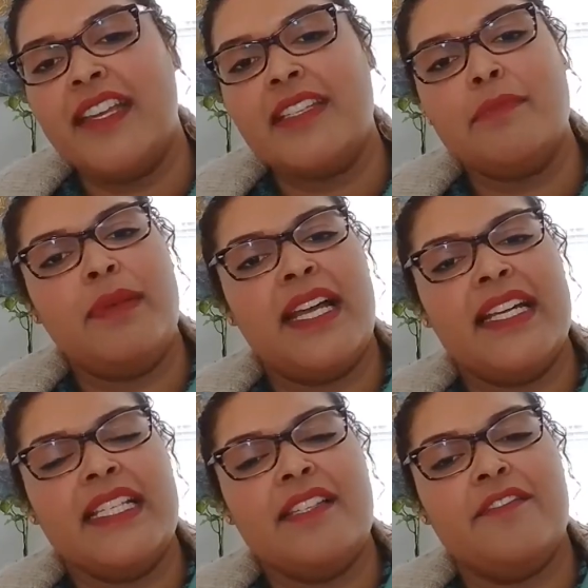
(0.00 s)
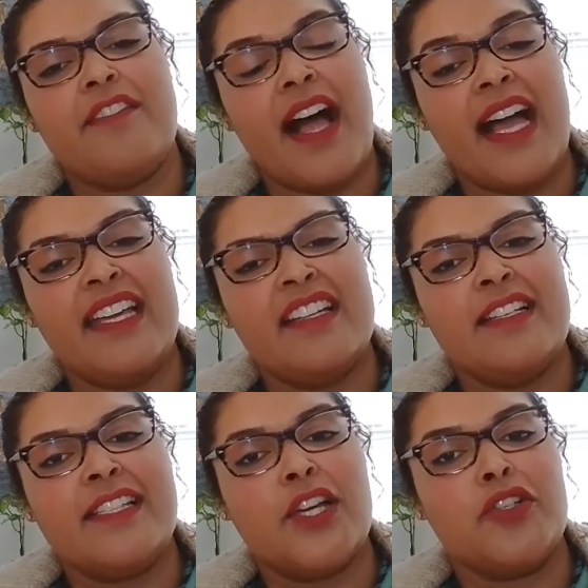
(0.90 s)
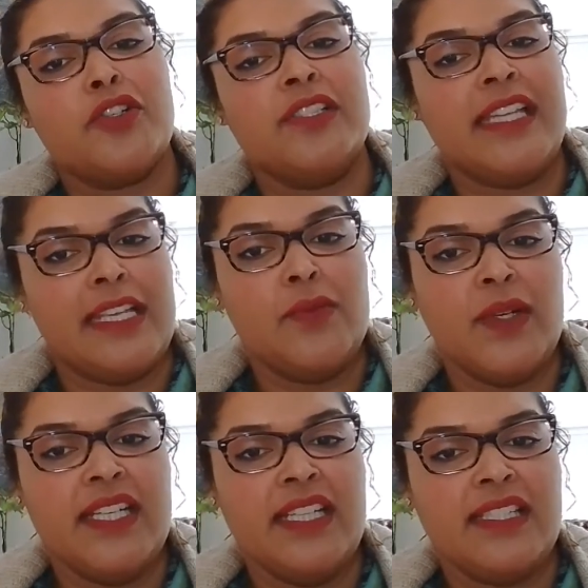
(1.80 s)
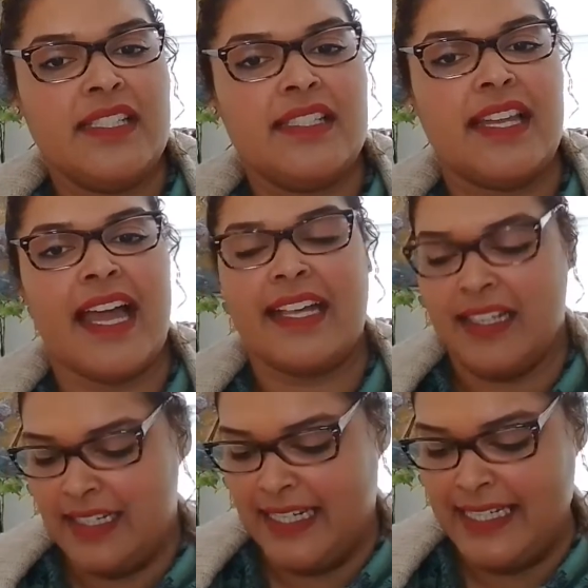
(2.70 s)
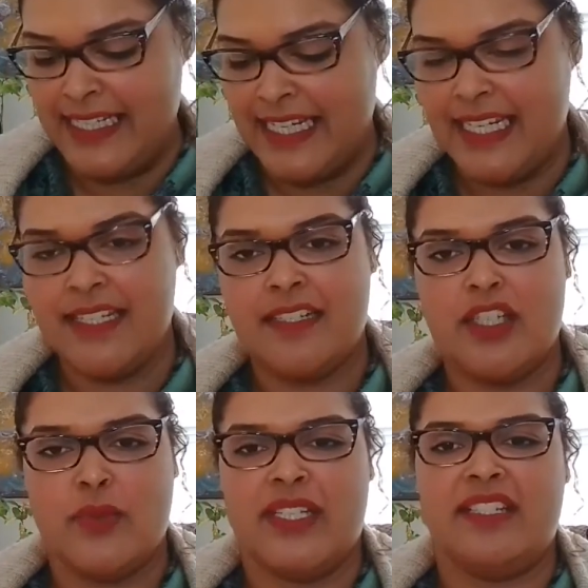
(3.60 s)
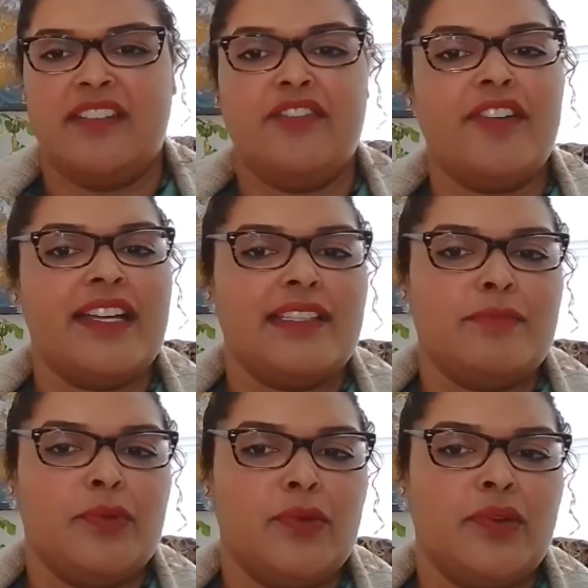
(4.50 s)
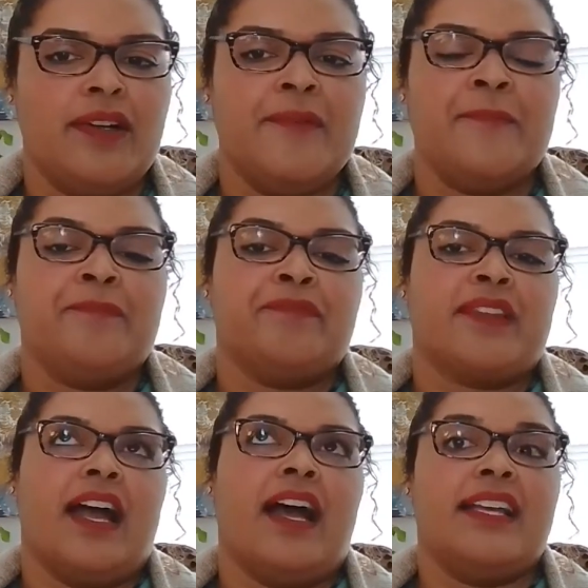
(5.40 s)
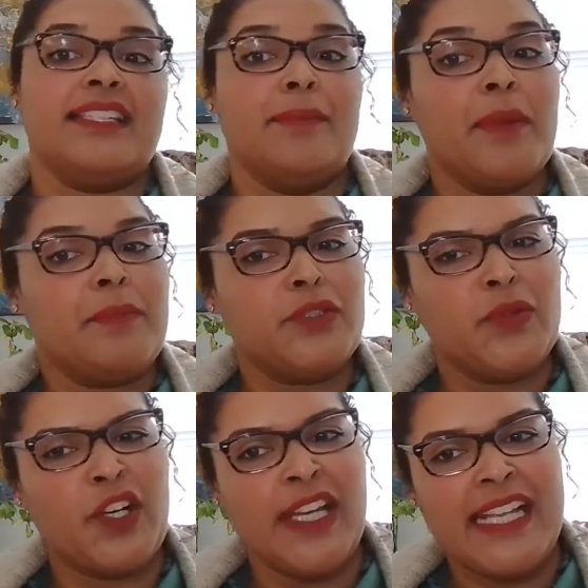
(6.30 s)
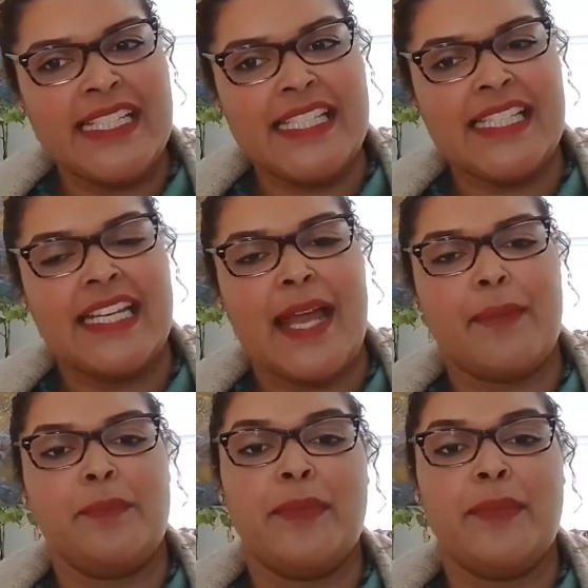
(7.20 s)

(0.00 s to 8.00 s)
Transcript: takes place via social networks like LinkedIn, Twitter, Facebook. Some people do it on Instagram and